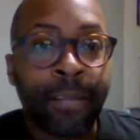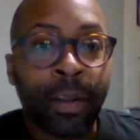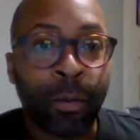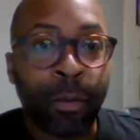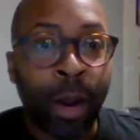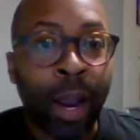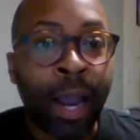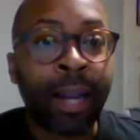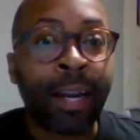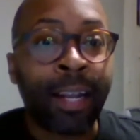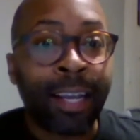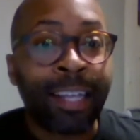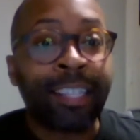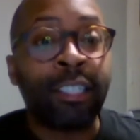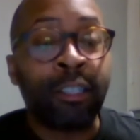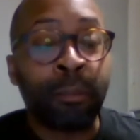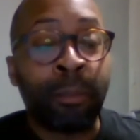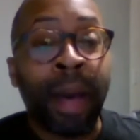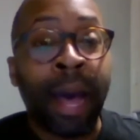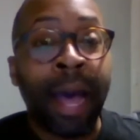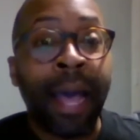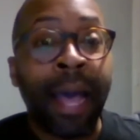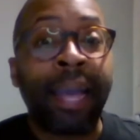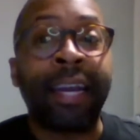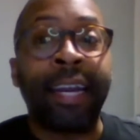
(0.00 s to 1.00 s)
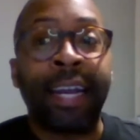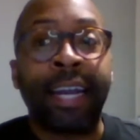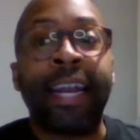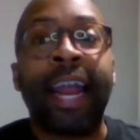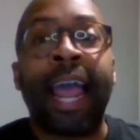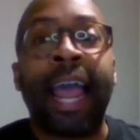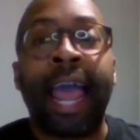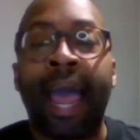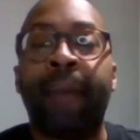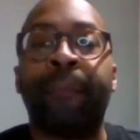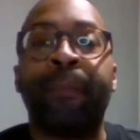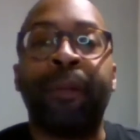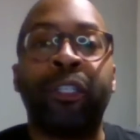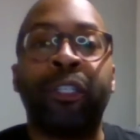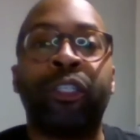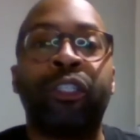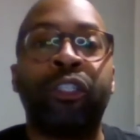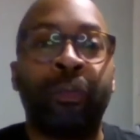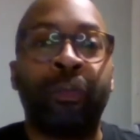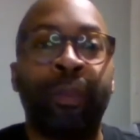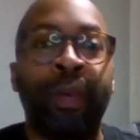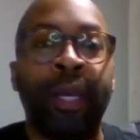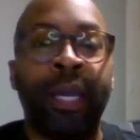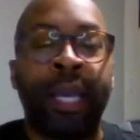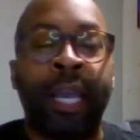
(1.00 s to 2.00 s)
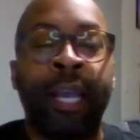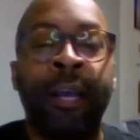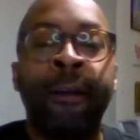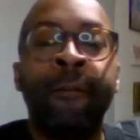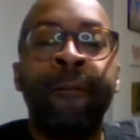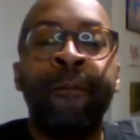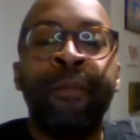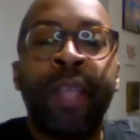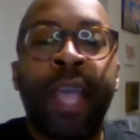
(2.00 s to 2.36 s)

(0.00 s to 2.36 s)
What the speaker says: Right? It's mine. It happened to me.